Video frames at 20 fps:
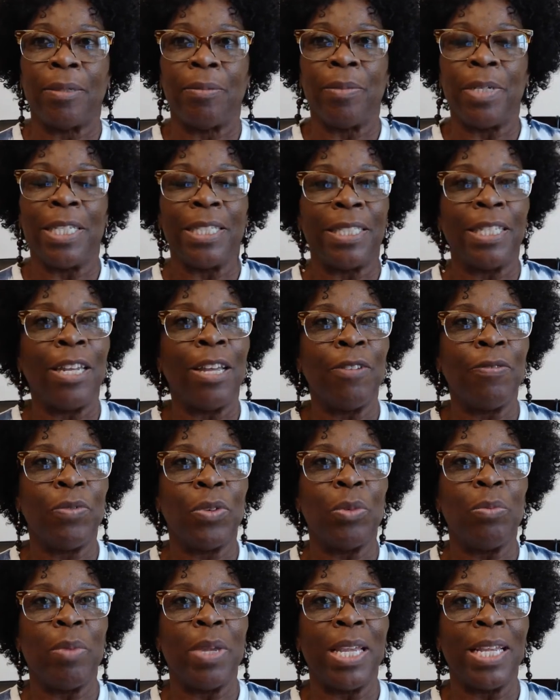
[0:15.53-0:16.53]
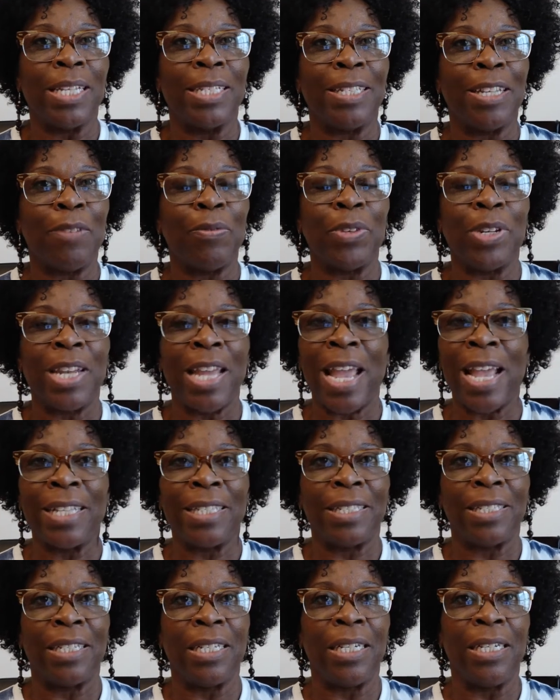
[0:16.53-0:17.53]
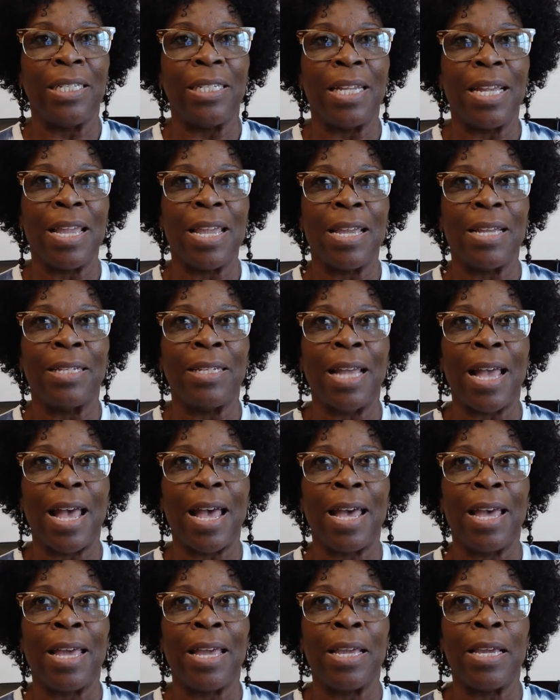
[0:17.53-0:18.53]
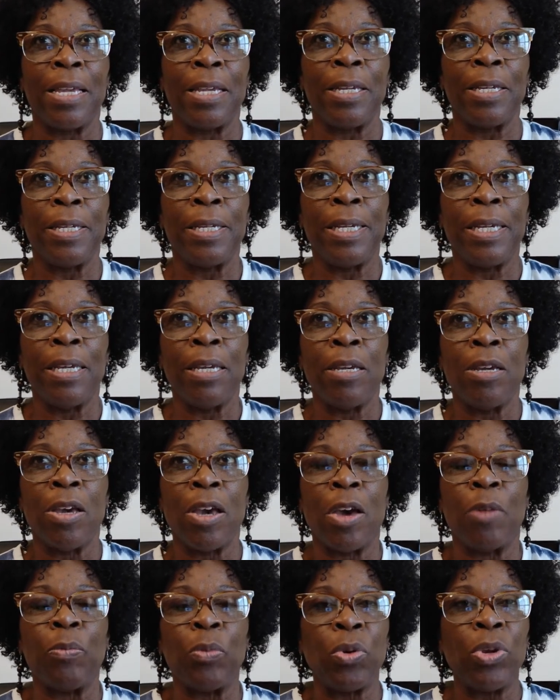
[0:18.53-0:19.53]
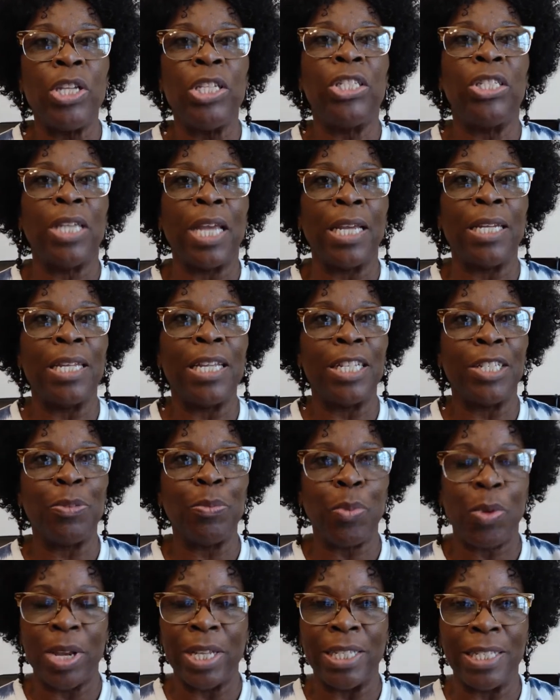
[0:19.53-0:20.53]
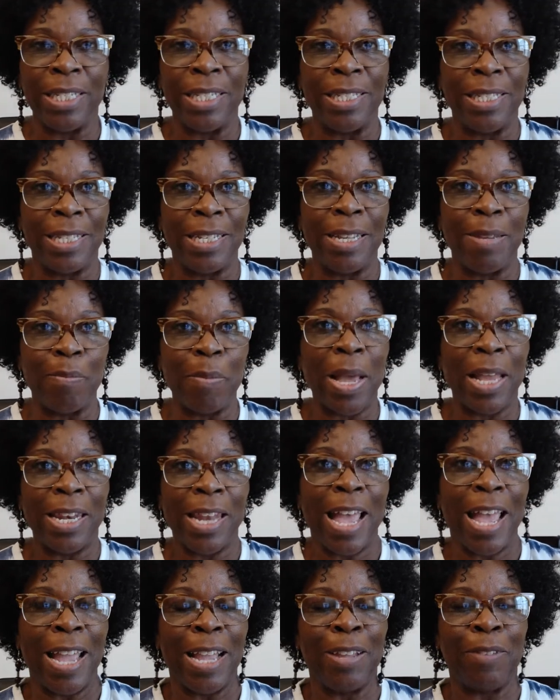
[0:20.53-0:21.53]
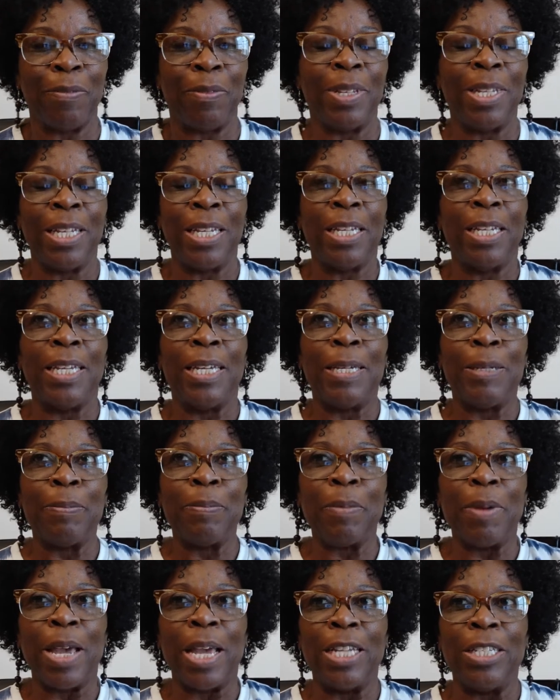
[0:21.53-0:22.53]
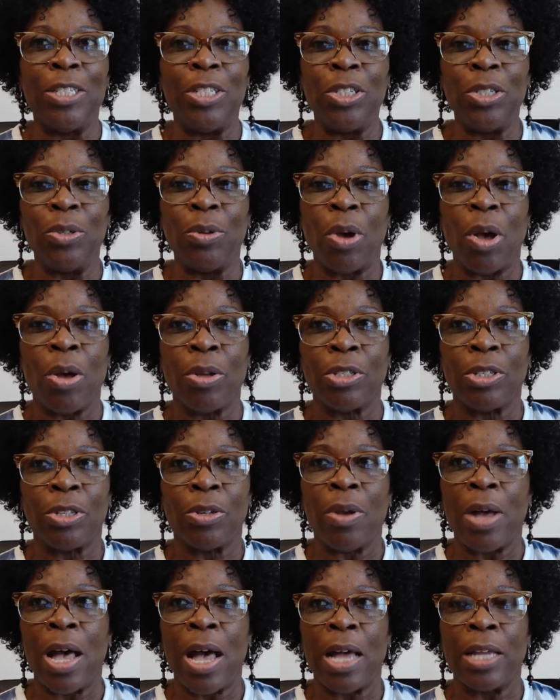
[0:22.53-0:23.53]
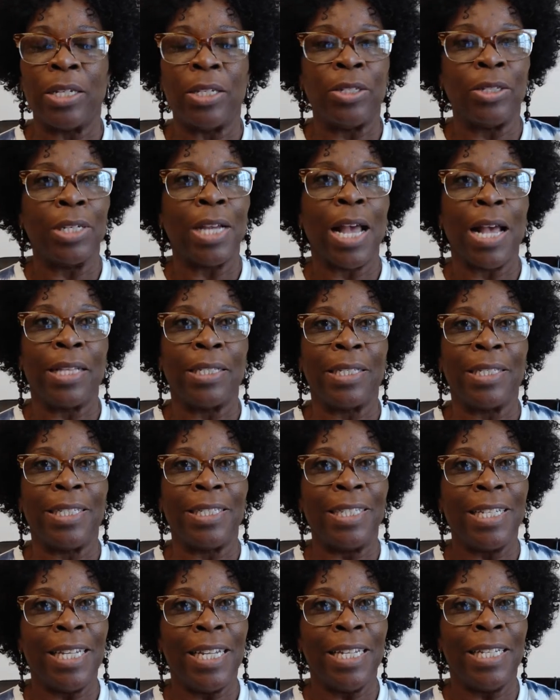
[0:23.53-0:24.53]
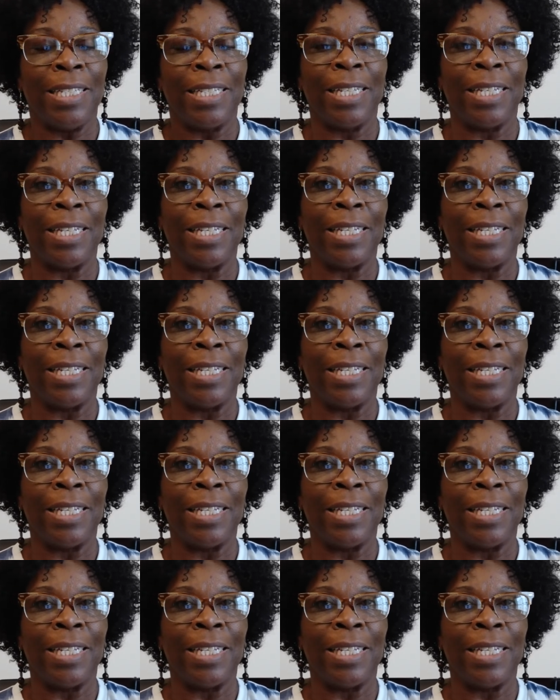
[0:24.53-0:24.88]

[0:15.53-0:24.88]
His love for me is everlasting, and I appreciate his presence in my life. I do also honor God's elite,